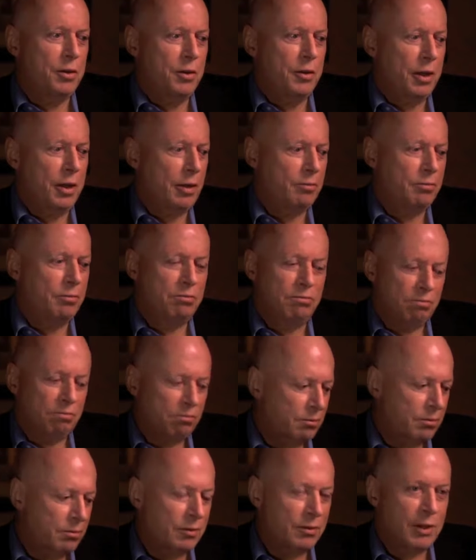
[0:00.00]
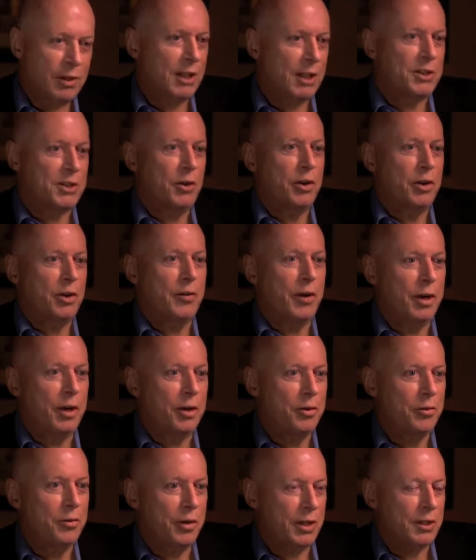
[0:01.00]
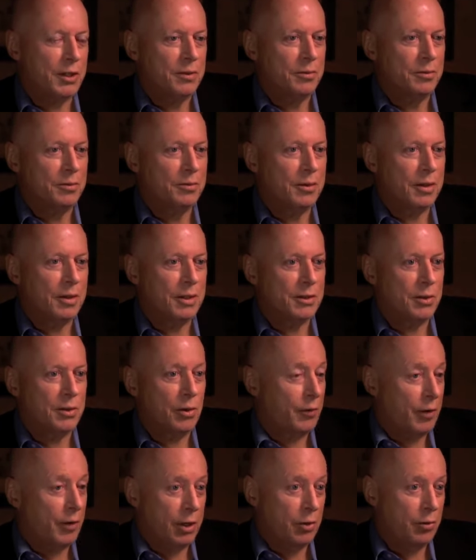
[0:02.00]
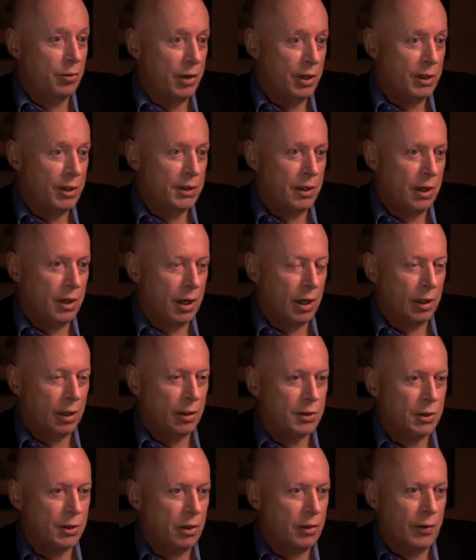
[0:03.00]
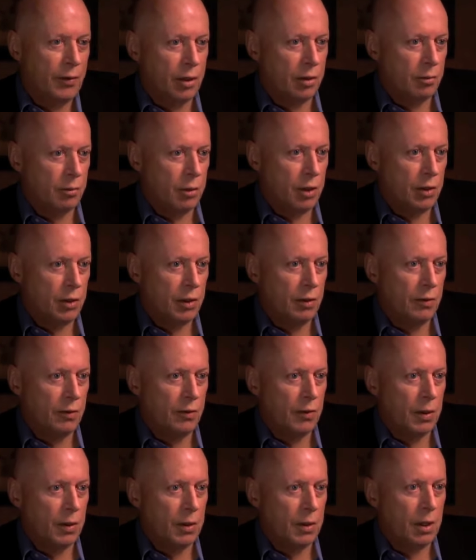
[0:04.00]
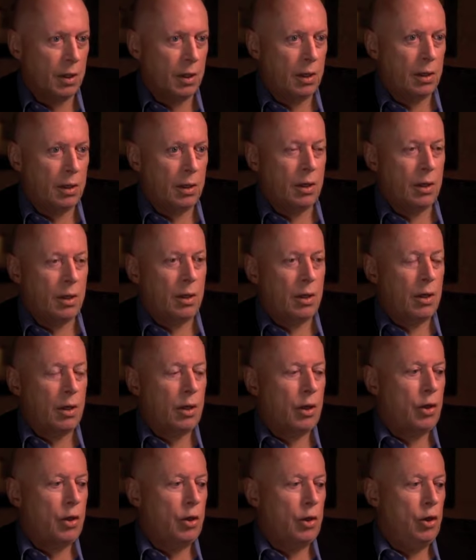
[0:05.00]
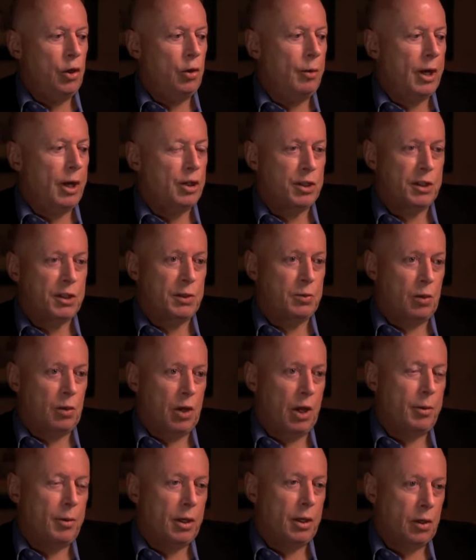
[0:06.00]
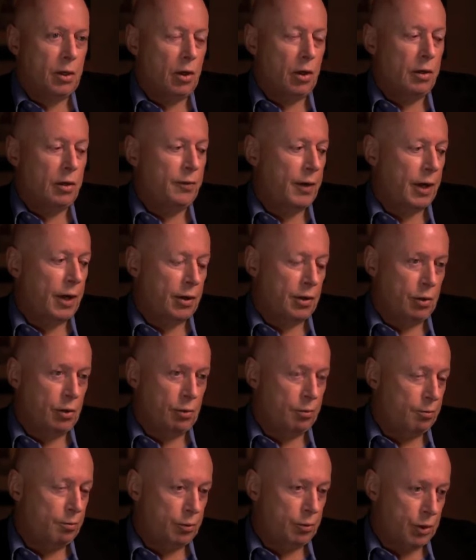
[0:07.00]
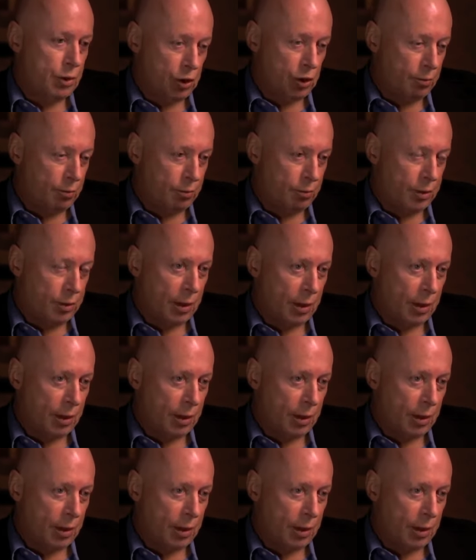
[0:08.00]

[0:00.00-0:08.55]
you think that's not a very good reason? It's not very good reasoning. It's not a very good motive. You might just as well be a God. In fact, you should